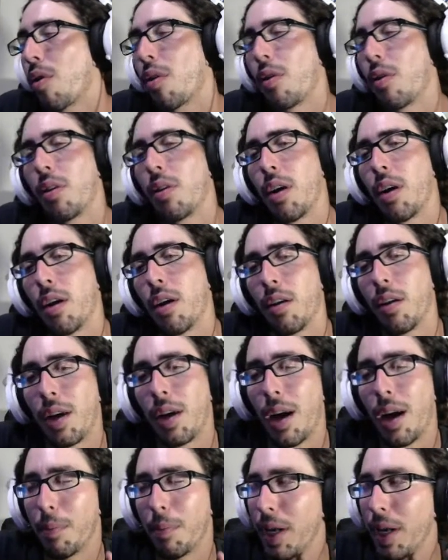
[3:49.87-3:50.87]
a
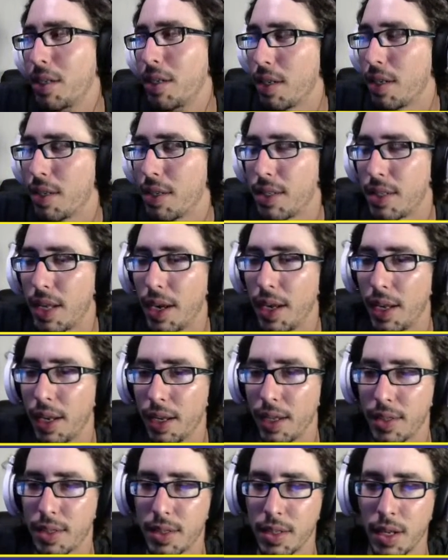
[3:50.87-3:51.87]
combination of
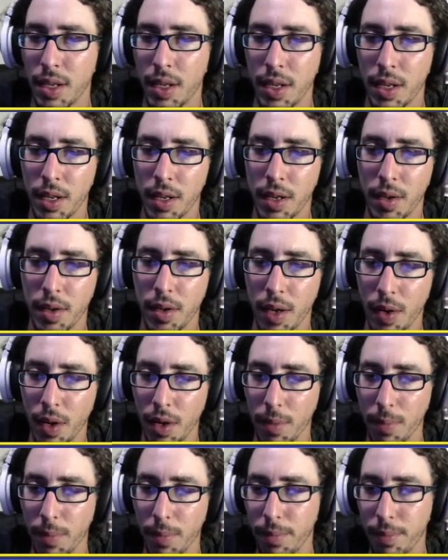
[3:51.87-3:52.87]
settings,
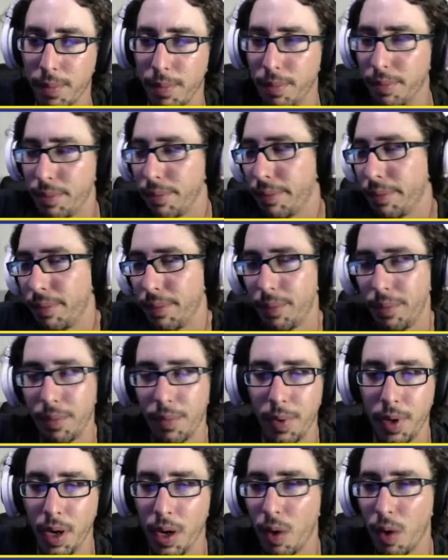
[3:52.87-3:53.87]
when
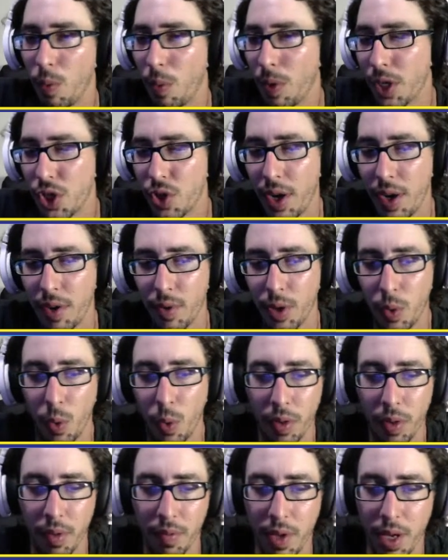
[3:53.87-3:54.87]
trying to record the
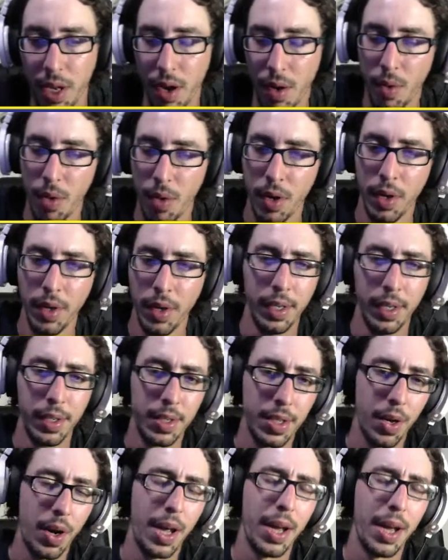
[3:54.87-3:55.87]
video. So
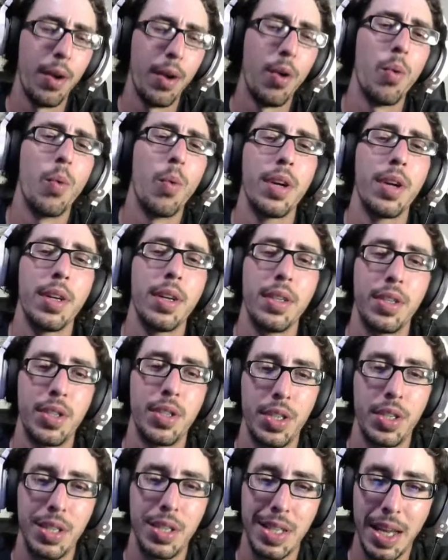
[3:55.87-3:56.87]
I don't want to just
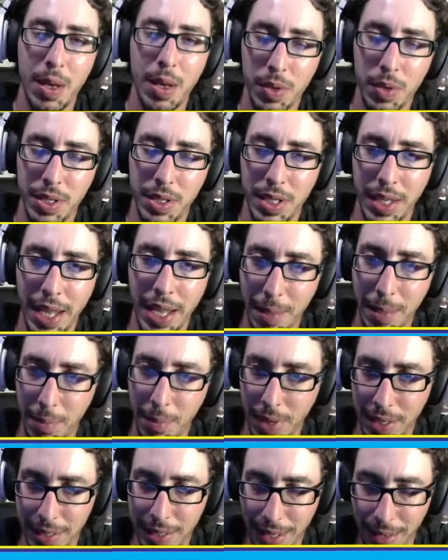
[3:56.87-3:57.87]
say it was the game because
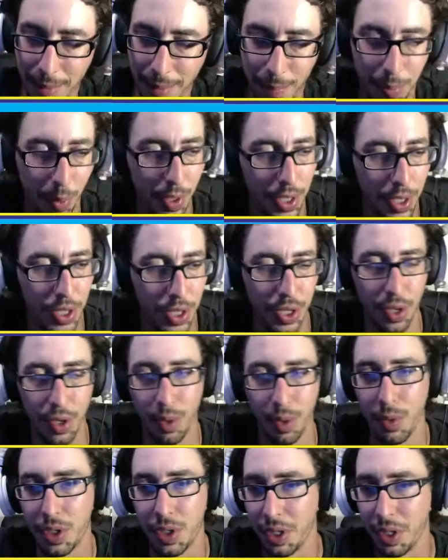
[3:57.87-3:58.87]
I'm pretty sure it was
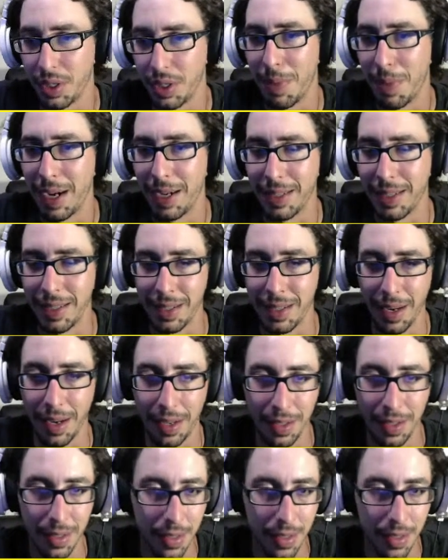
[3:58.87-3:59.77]
just my settings.